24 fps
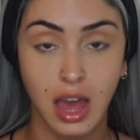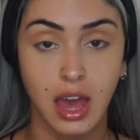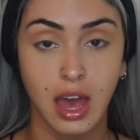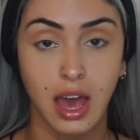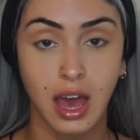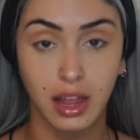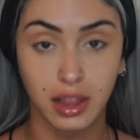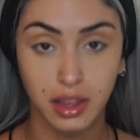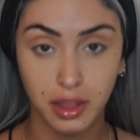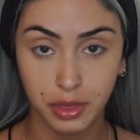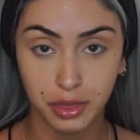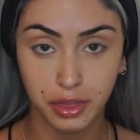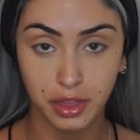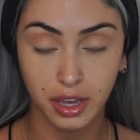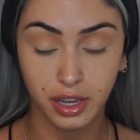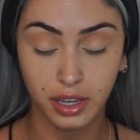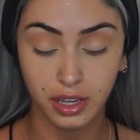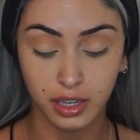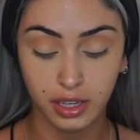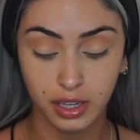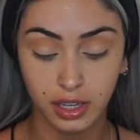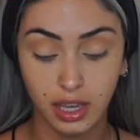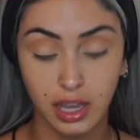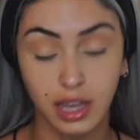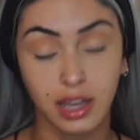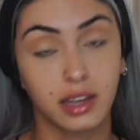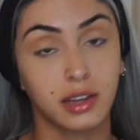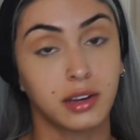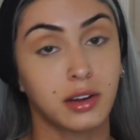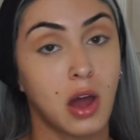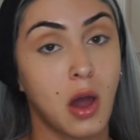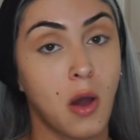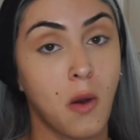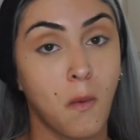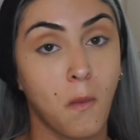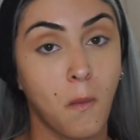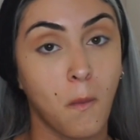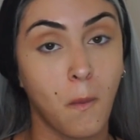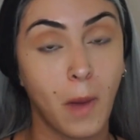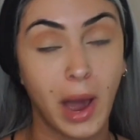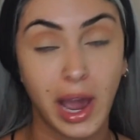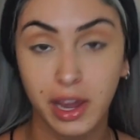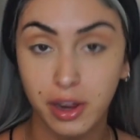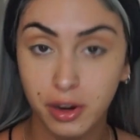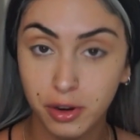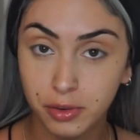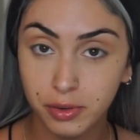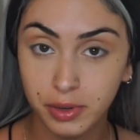hella thick and
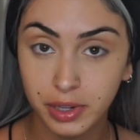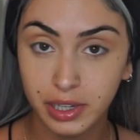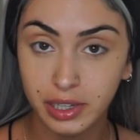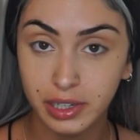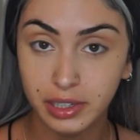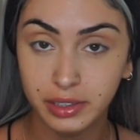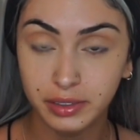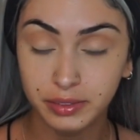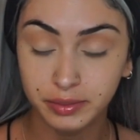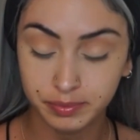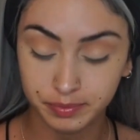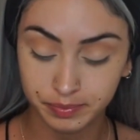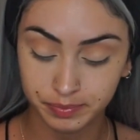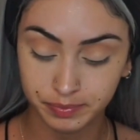wiry.